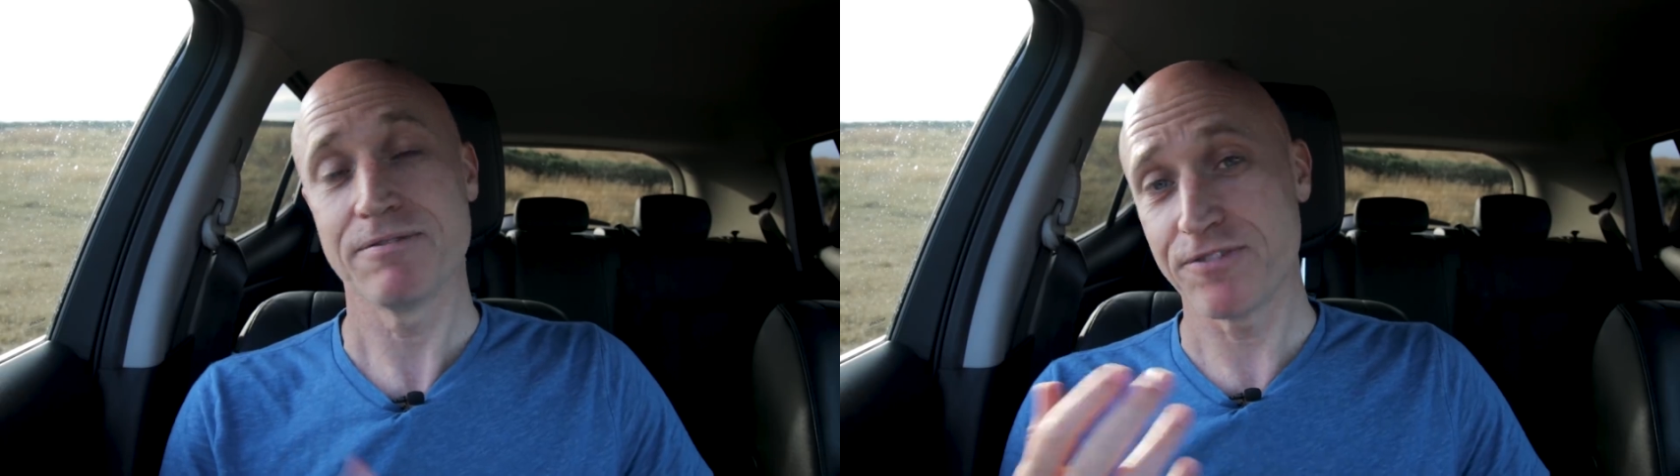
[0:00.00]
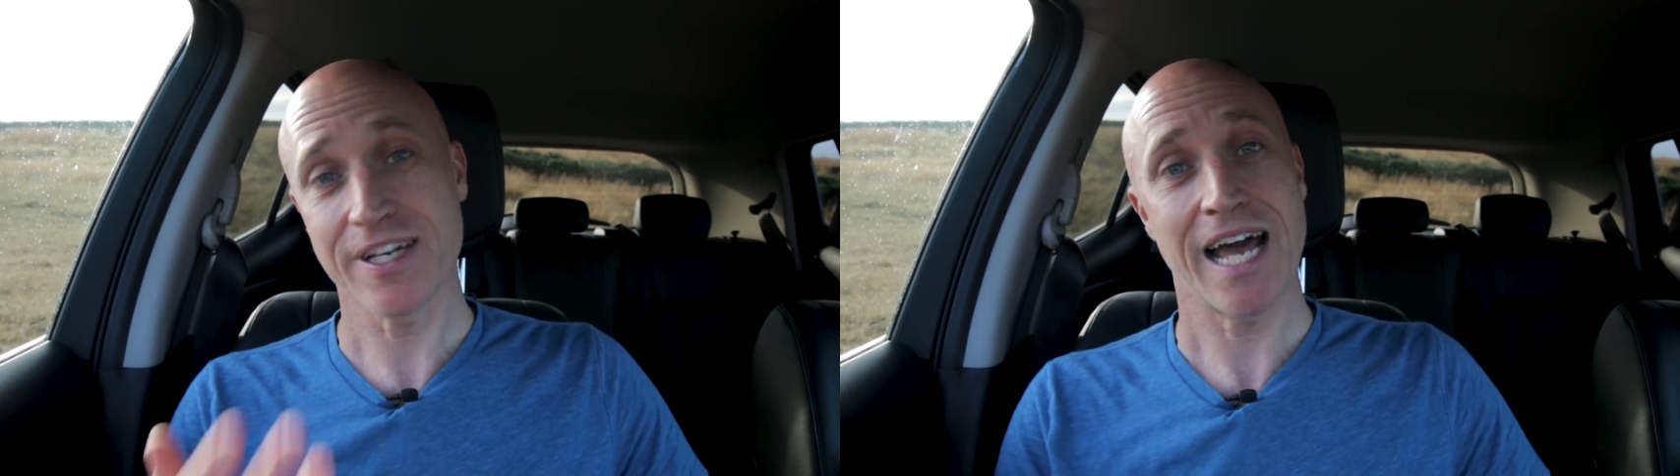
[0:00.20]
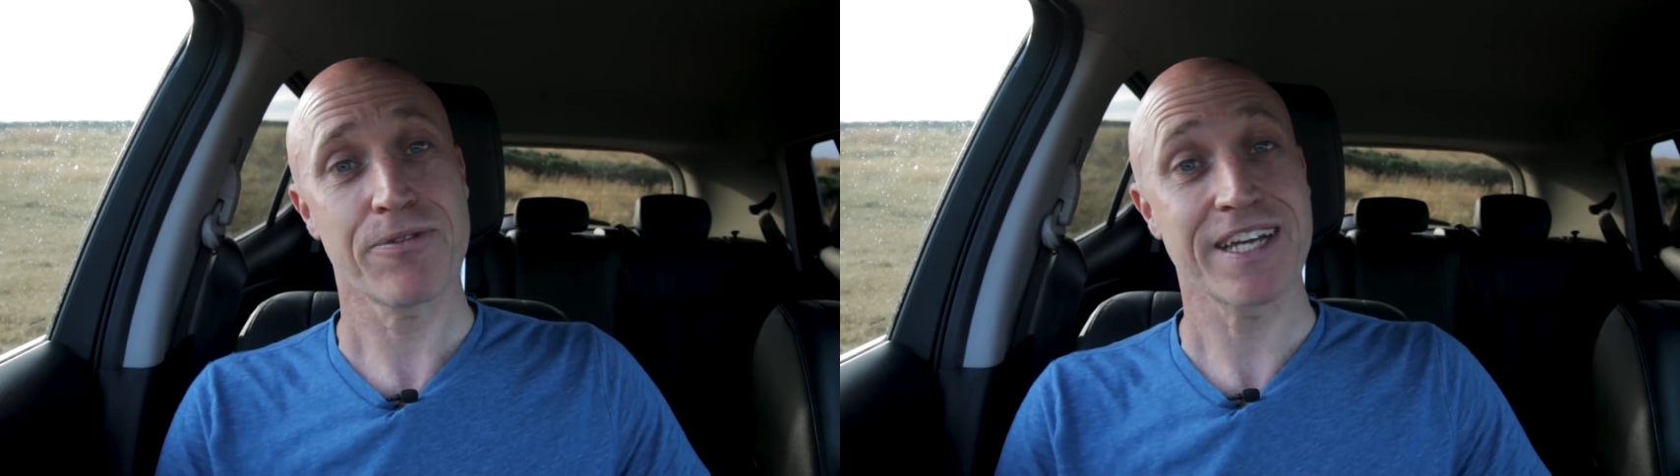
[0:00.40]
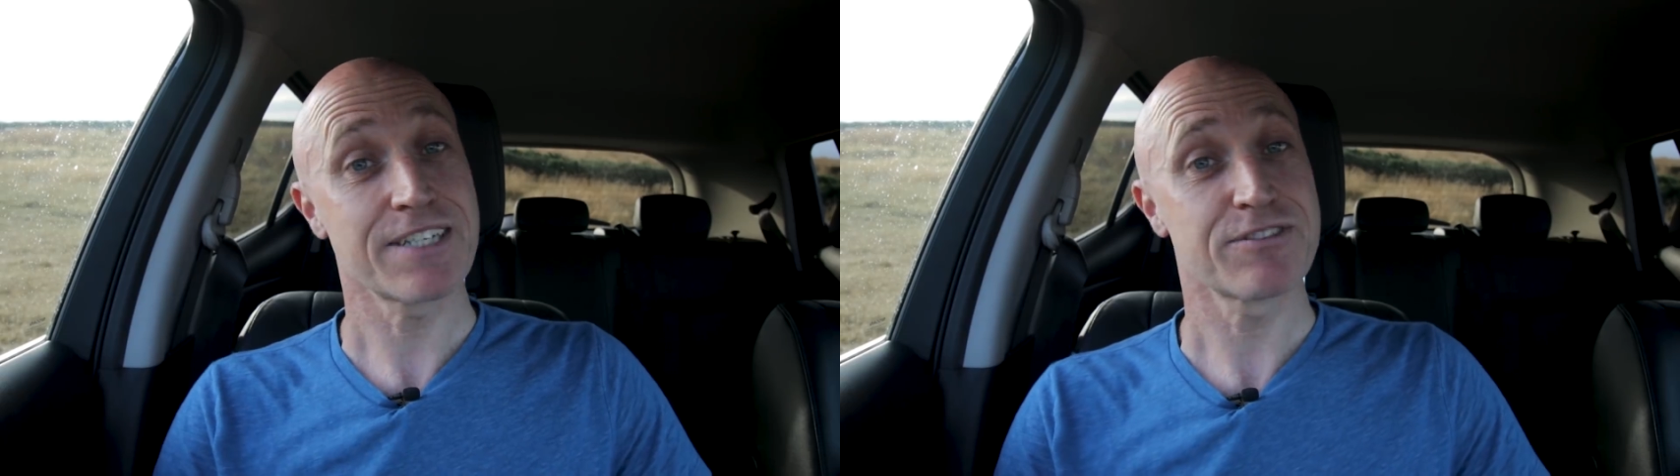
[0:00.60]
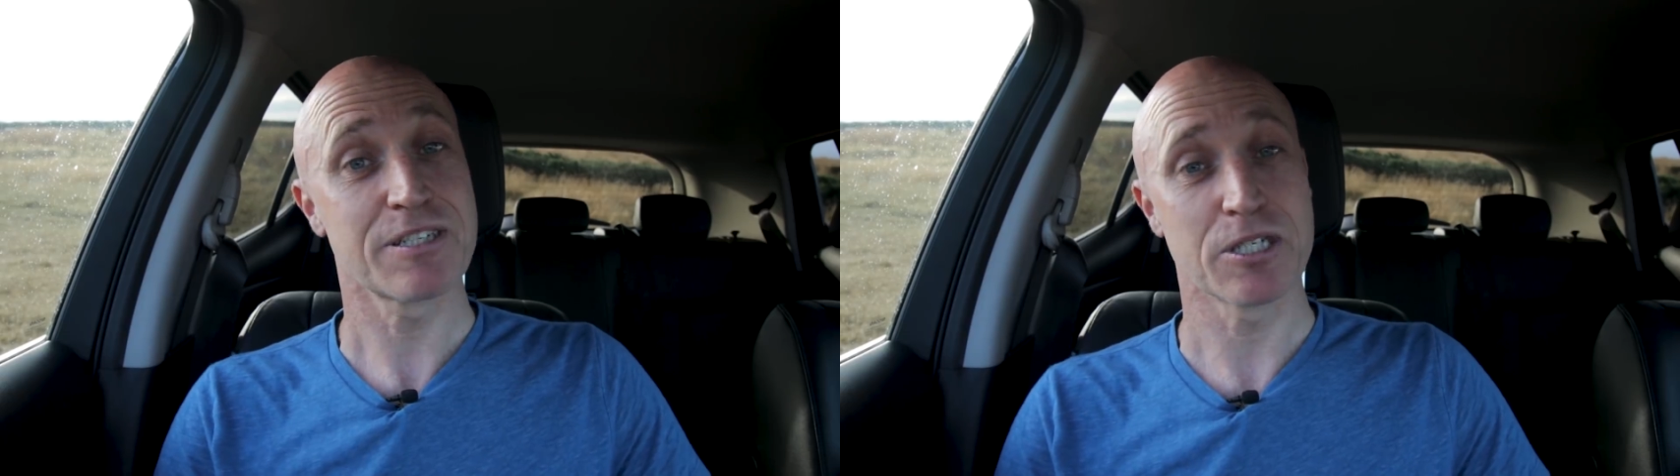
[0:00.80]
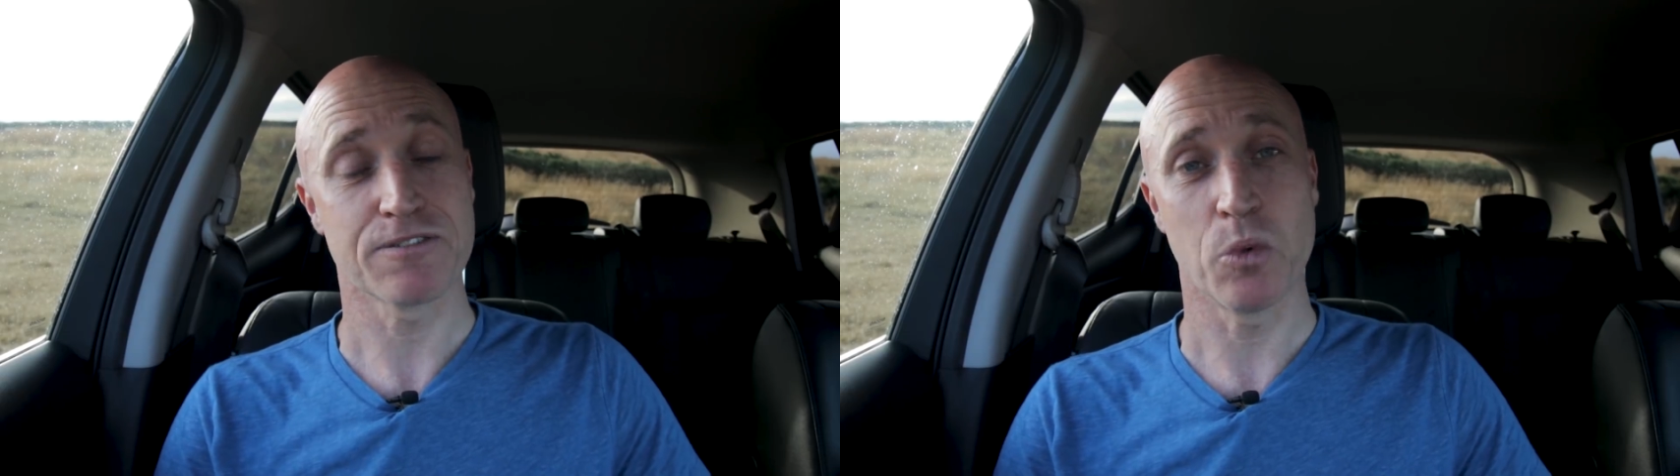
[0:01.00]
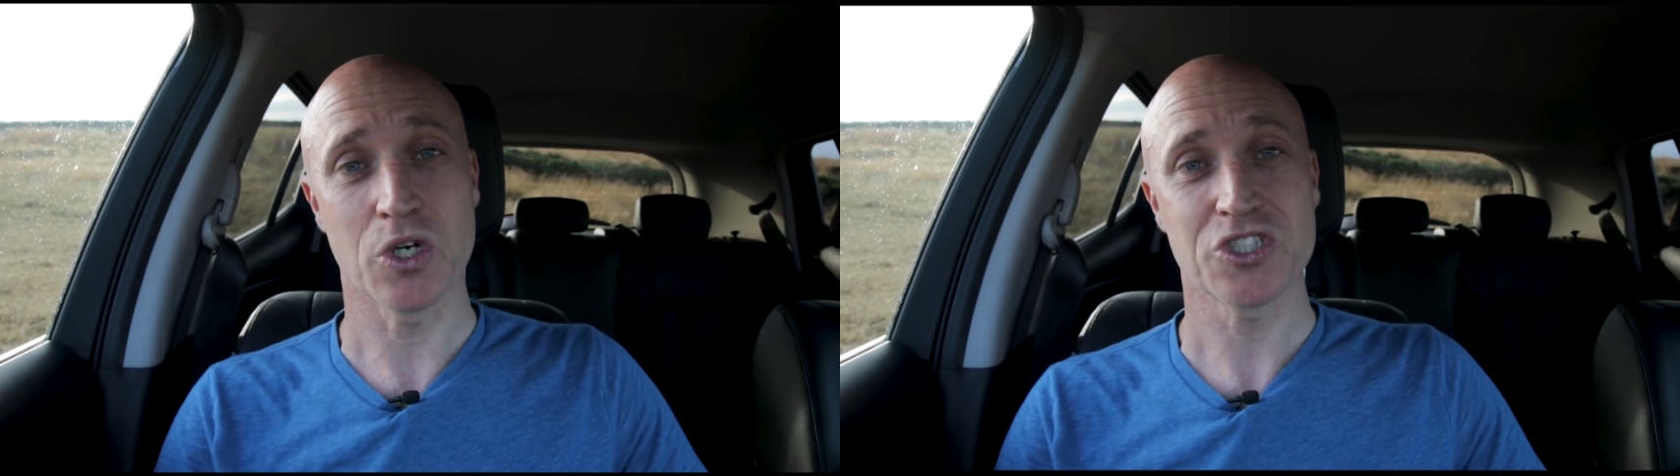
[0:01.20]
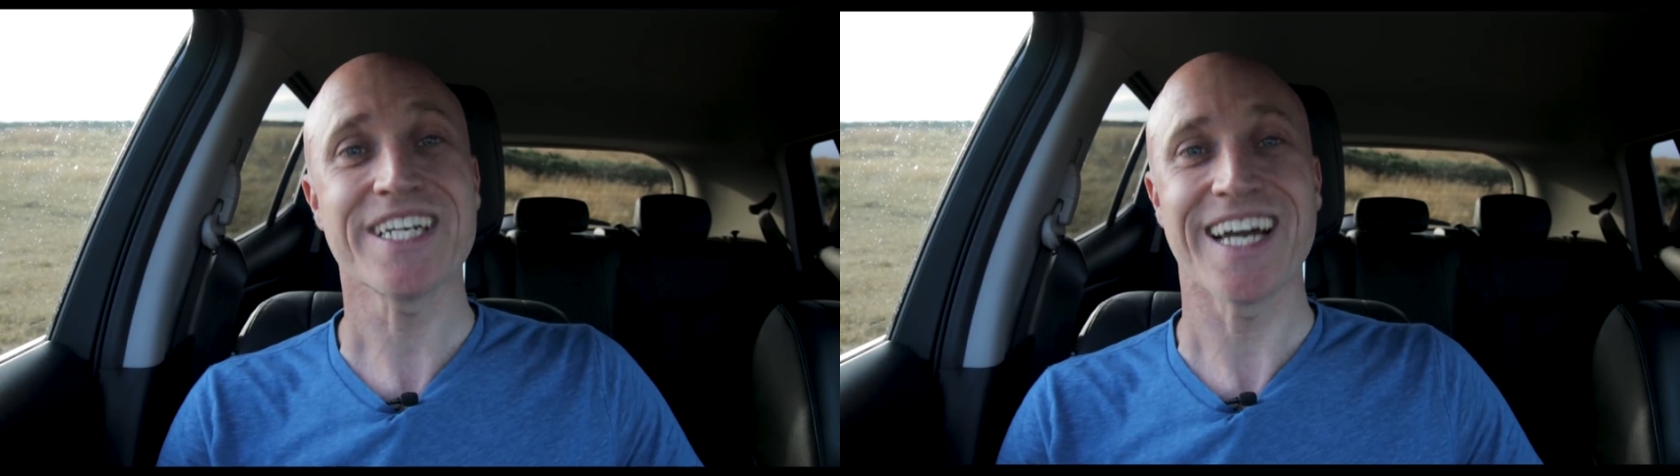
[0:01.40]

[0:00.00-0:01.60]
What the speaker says: for now, thanks ever so much for watching,